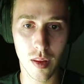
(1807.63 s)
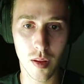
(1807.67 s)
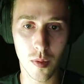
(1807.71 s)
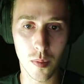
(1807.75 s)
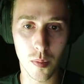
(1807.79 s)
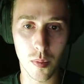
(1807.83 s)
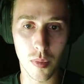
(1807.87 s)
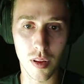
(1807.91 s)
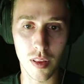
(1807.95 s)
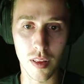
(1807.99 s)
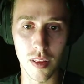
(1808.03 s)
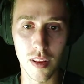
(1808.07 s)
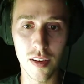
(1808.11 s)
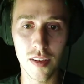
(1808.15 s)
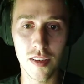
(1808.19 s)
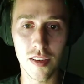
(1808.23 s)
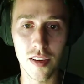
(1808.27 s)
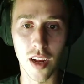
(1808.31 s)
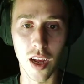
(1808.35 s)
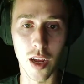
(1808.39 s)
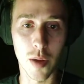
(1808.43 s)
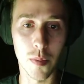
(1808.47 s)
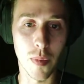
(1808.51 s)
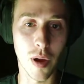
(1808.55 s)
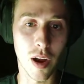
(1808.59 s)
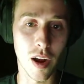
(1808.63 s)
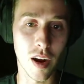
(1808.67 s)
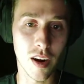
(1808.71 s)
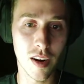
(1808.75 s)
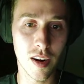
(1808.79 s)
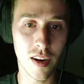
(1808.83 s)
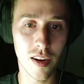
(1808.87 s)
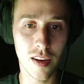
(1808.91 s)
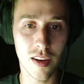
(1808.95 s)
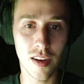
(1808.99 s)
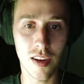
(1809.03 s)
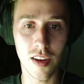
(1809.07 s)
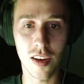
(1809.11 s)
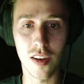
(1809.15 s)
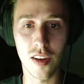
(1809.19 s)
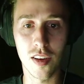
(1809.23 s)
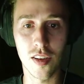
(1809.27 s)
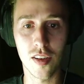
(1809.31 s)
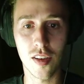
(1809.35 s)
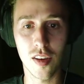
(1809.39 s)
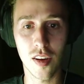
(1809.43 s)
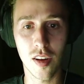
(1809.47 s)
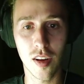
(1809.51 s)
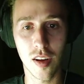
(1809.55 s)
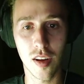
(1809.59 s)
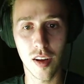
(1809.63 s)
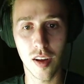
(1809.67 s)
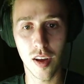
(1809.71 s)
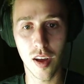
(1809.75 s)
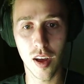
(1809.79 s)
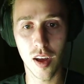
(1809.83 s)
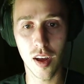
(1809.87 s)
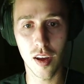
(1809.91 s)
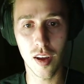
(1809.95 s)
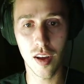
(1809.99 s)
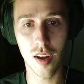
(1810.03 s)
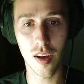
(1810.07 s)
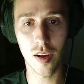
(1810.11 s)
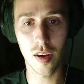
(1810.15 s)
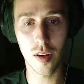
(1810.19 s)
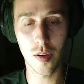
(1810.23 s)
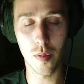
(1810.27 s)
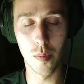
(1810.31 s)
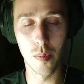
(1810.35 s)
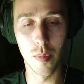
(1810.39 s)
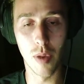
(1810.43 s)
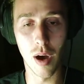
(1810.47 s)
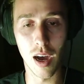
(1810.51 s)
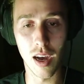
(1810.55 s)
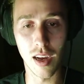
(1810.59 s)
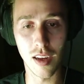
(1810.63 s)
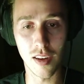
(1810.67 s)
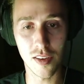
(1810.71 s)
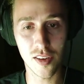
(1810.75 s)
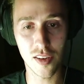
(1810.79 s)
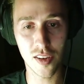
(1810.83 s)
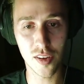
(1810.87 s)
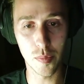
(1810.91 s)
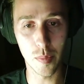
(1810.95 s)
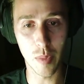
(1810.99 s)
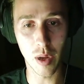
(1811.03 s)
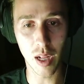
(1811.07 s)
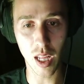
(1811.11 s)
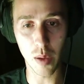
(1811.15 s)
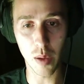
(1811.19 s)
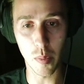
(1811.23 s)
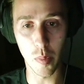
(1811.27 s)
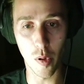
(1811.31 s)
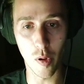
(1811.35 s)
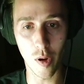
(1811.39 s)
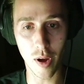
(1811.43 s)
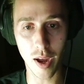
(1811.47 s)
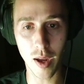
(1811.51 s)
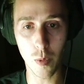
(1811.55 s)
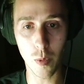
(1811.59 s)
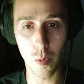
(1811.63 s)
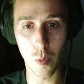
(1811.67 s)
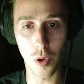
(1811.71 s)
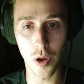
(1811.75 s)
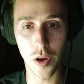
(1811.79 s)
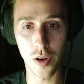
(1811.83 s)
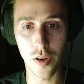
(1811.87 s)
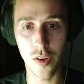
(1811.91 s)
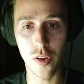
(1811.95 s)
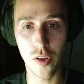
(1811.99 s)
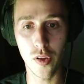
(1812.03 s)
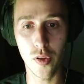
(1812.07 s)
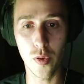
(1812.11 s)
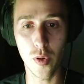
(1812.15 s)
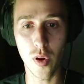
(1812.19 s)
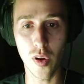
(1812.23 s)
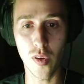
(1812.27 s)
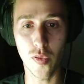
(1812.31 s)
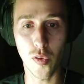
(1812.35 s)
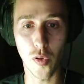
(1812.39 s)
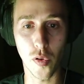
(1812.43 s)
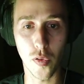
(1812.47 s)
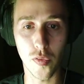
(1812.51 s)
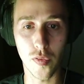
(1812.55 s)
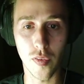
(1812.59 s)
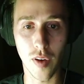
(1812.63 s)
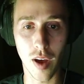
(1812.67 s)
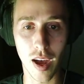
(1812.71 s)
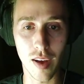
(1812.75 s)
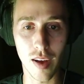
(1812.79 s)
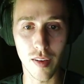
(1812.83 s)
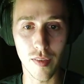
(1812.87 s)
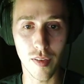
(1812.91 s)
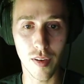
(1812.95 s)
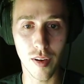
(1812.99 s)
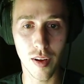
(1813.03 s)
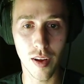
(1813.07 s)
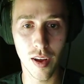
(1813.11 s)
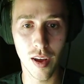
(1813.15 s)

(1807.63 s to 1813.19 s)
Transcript: But this nightmare is by SmellyBoy12345.